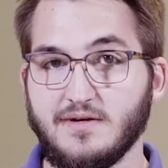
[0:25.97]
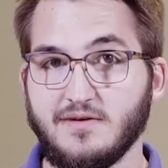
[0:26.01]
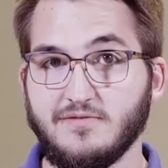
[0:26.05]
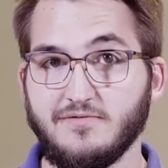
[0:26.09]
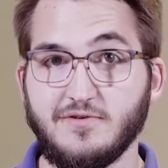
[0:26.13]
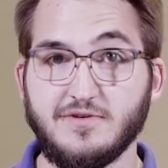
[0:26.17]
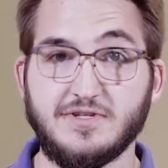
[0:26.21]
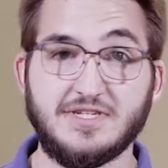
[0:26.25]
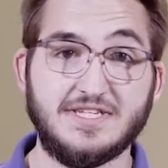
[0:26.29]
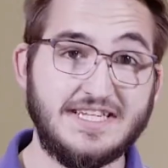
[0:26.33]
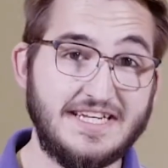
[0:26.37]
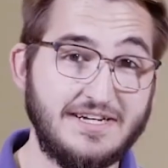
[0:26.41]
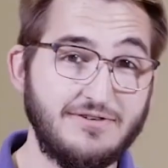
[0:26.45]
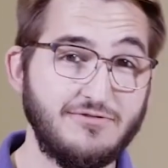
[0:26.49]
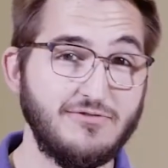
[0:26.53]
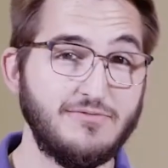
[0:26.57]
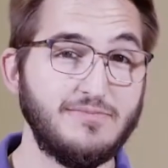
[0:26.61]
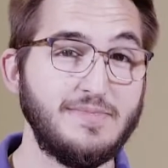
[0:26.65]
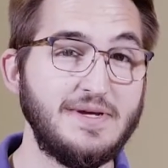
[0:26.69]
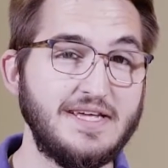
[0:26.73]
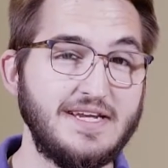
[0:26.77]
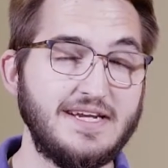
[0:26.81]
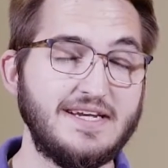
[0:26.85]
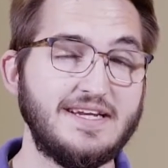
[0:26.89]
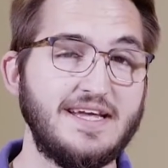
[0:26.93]
If you stick with
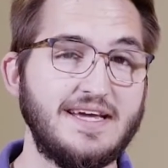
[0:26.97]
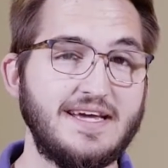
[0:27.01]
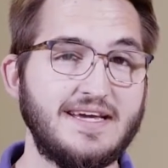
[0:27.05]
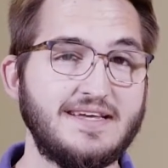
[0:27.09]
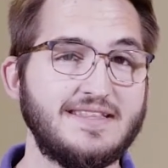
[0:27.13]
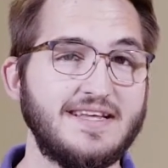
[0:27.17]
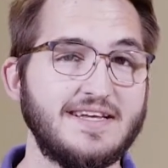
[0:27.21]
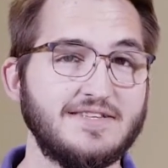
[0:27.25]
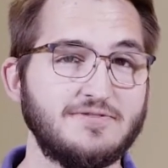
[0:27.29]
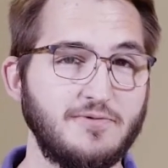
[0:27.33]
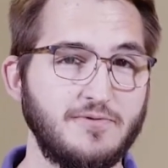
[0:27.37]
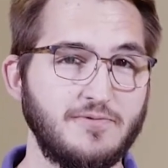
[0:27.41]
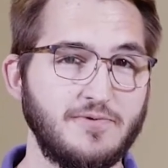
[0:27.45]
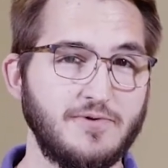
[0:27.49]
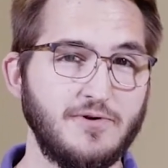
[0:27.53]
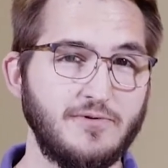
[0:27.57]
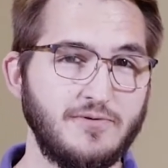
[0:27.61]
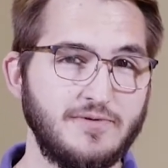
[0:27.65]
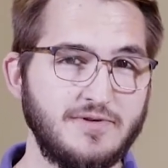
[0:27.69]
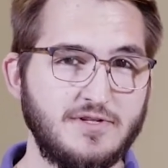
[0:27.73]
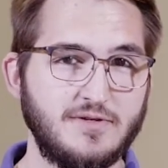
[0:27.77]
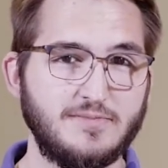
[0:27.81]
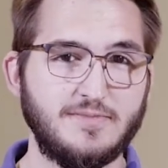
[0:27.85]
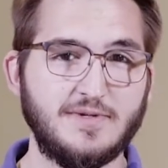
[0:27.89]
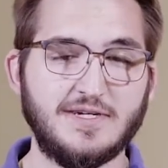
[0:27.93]
me today, that's what we're
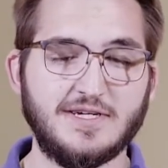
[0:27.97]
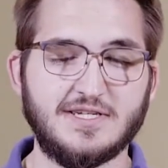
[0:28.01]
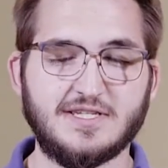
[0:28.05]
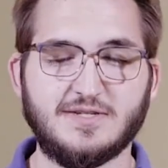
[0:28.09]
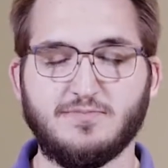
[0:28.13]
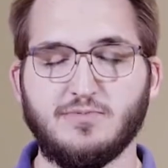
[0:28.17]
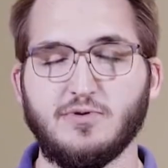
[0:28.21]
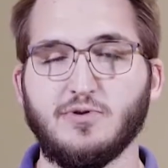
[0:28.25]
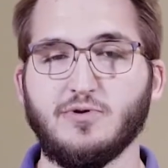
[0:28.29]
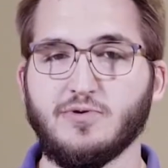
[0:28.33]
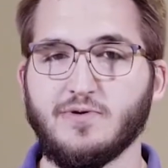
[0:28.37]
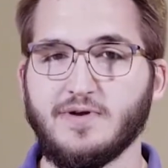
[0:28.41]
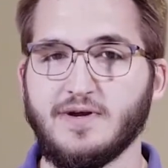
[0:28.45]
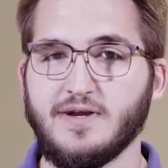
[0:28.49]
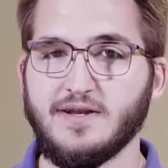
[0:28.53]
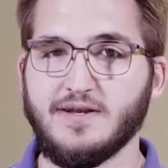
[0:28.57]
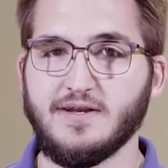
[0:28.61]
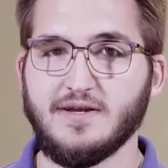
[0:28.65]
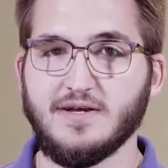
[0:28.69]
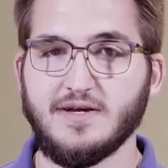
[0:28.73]
going to be exploring.